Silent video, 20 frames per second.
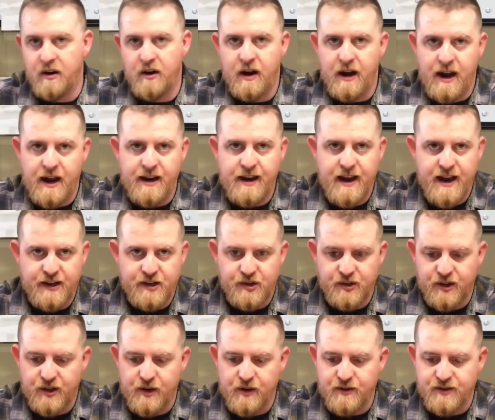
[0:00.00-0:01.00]
I had to
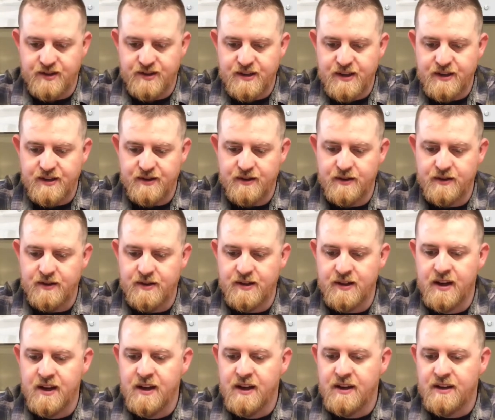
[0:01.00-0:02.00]
actually go to scissors
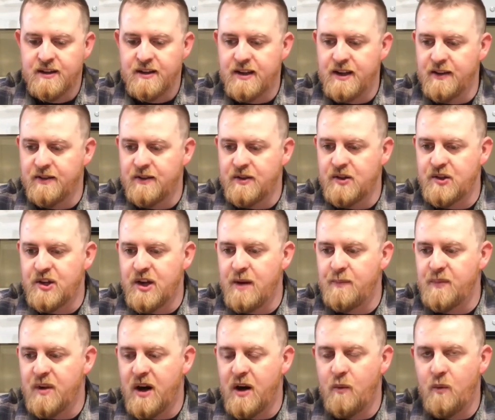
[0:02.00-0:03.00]
to get the shape
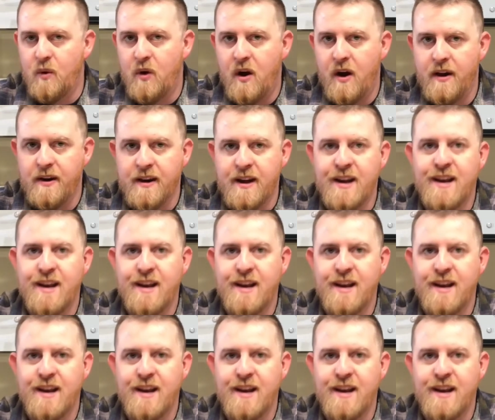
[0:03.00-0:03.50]
that I want.